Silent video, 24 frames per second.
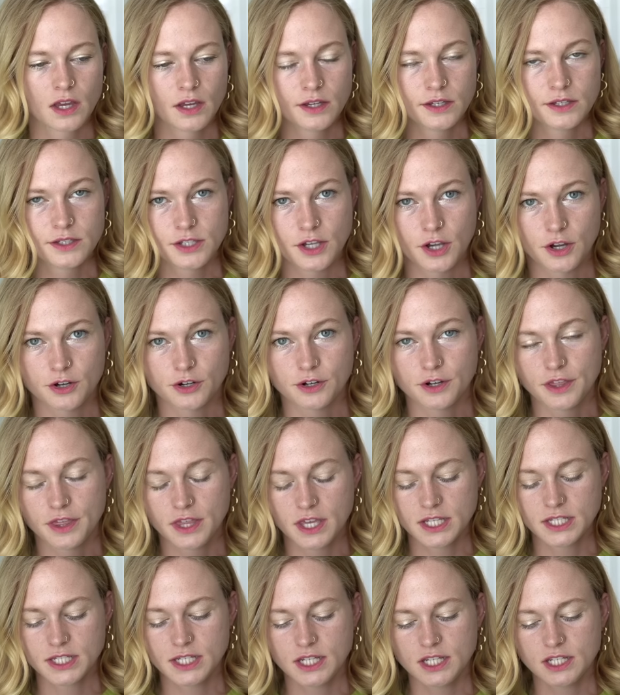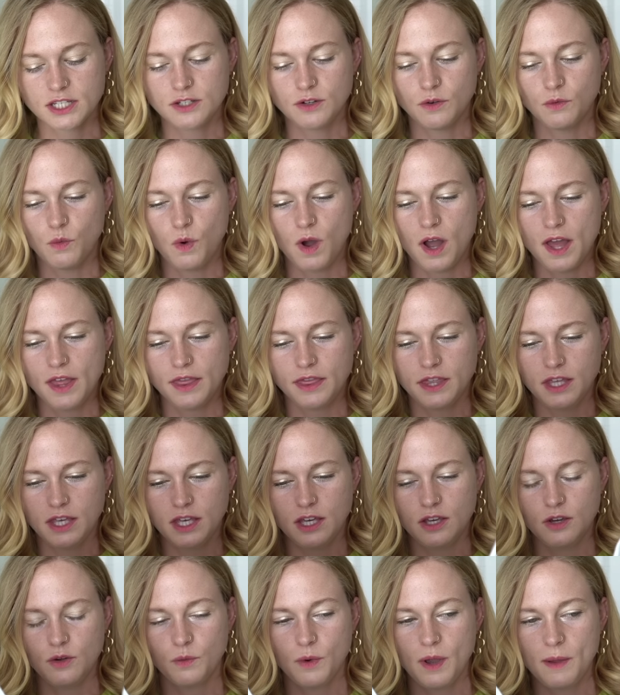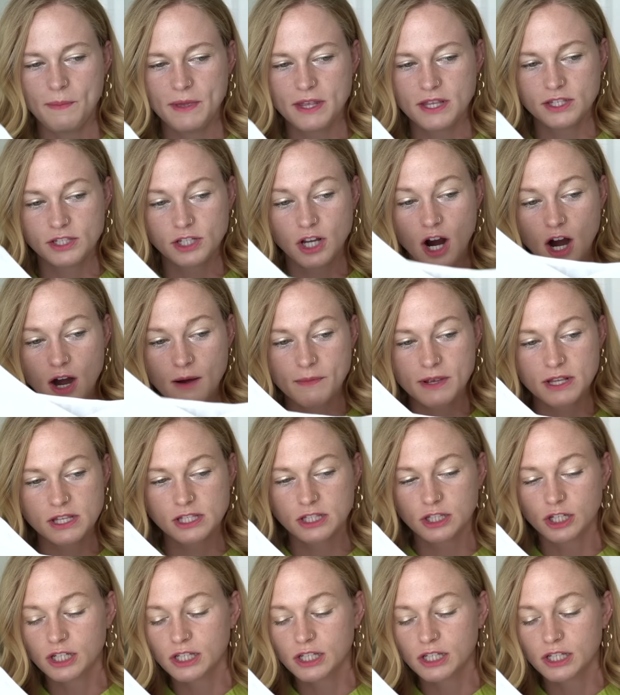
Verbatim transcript: So this is what the women's garments look